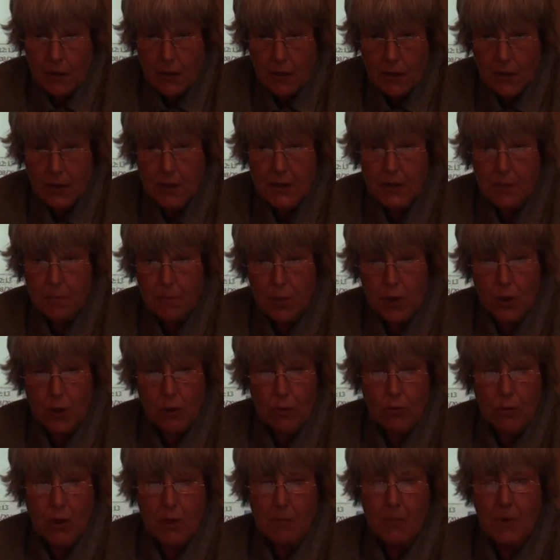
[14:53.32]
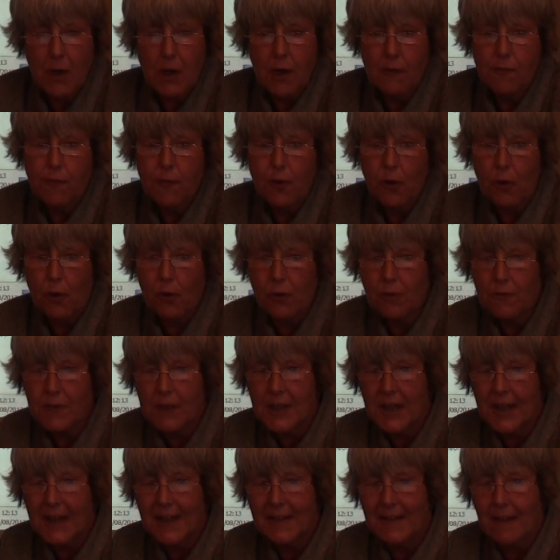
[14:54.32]
This program
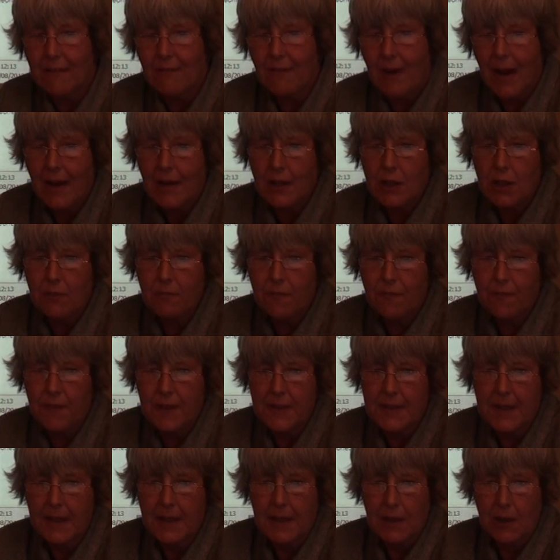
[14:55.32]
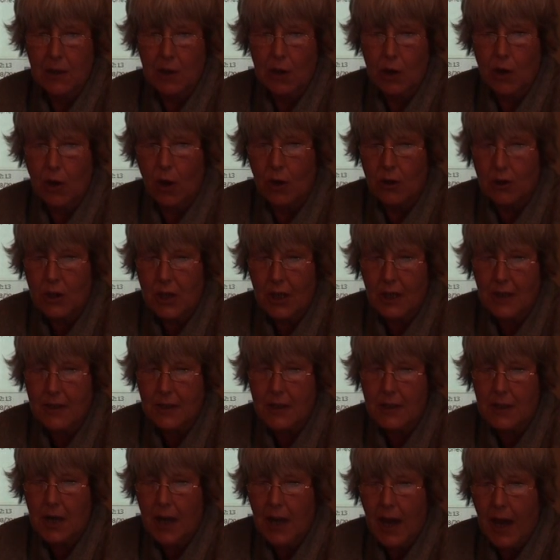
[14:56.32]
evolves in a random physical
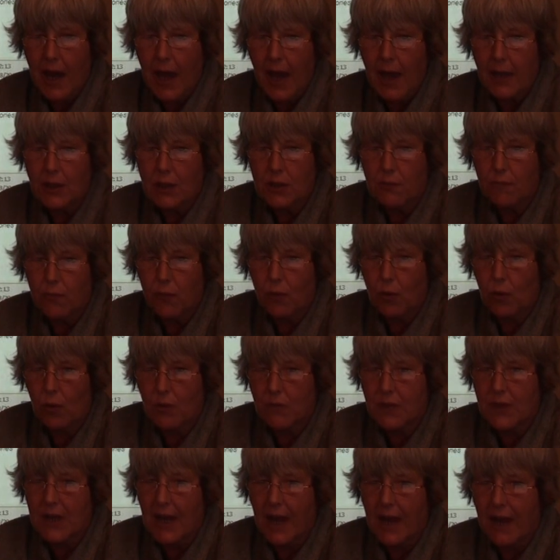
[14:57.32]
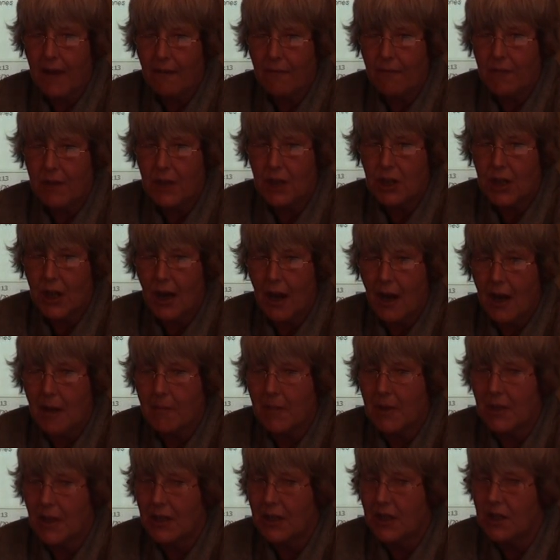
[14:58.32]
context and evolves every time
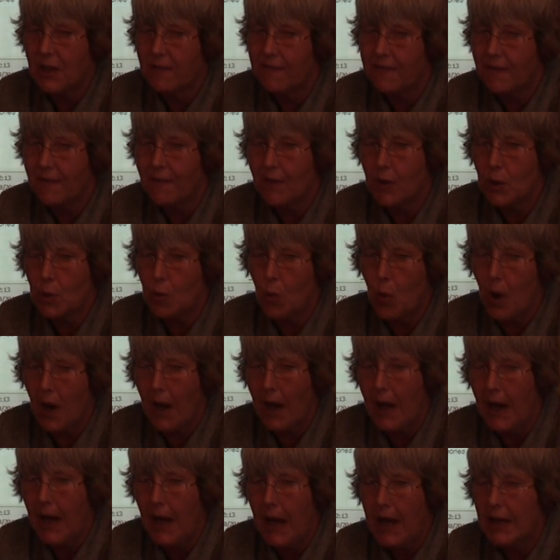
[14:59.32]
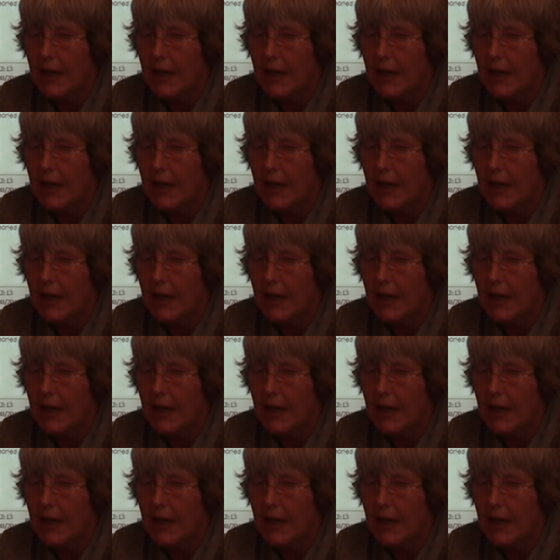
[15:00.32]
in a different way